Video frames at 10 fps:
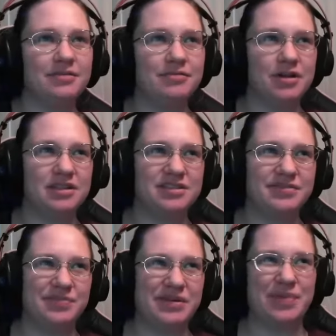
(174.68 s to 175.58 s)
that I want it
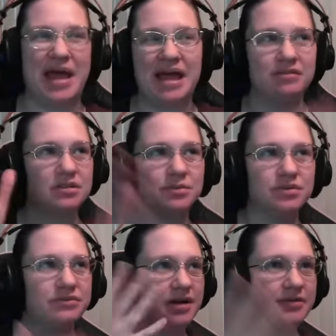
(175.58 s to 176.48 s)
to be
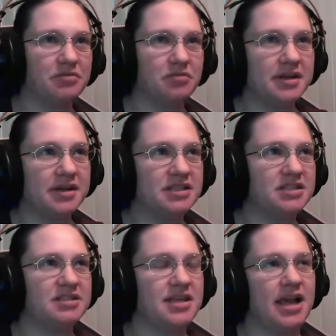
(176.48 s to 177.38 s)
palatable for everyone,
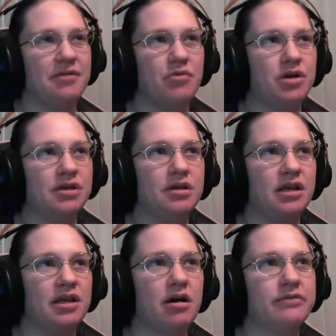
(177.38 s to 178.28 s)
it's just I want
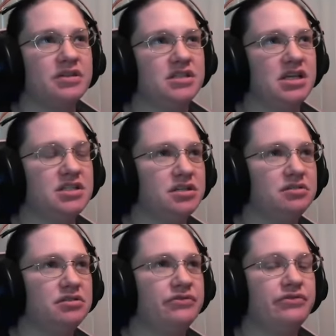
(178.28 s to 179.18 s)

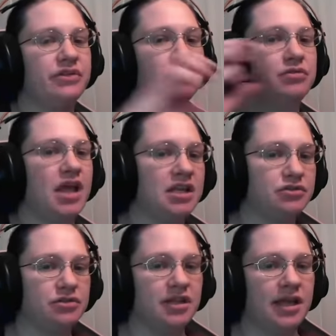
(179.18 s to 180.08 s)
conversation to flow
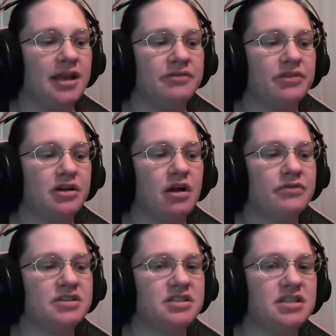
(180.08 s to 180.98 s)
naturally. And if the
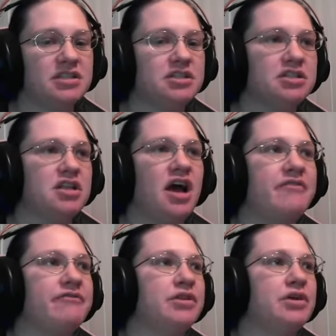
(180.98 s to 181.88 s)
conversation does
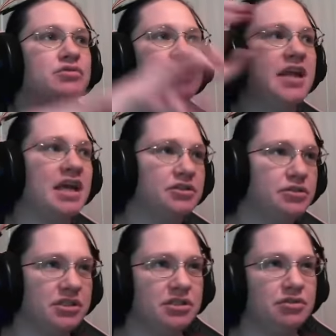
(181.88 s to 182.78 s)
not flow
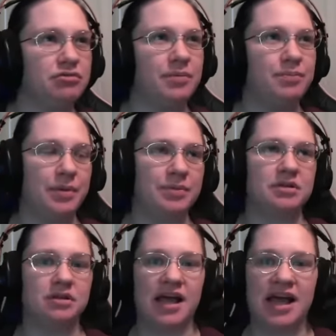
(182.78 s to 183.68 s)
naturally to a
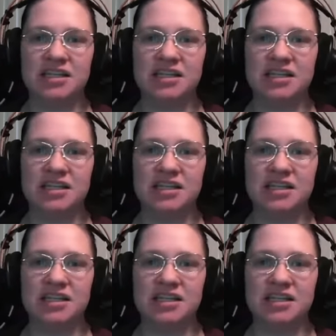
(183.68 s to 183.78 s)
biblical